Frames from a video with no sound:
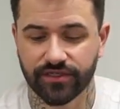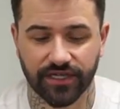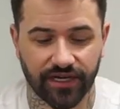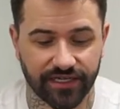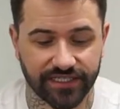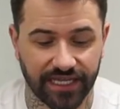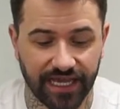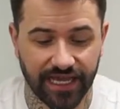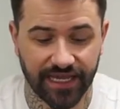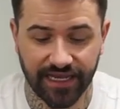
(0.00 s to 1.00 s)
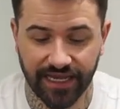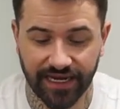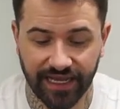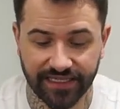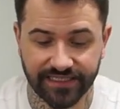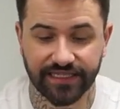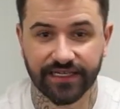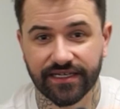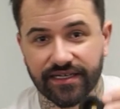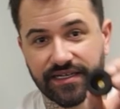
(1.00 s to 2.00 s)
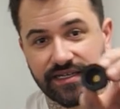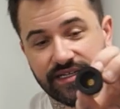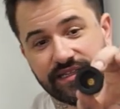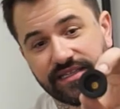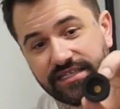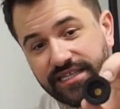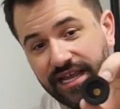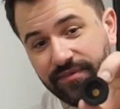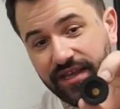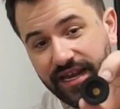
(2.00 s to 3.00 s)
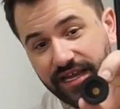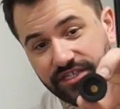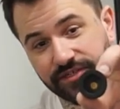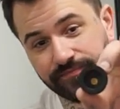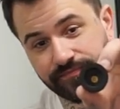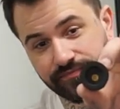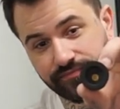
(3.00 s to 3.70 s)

to RCA and it has the, the same connection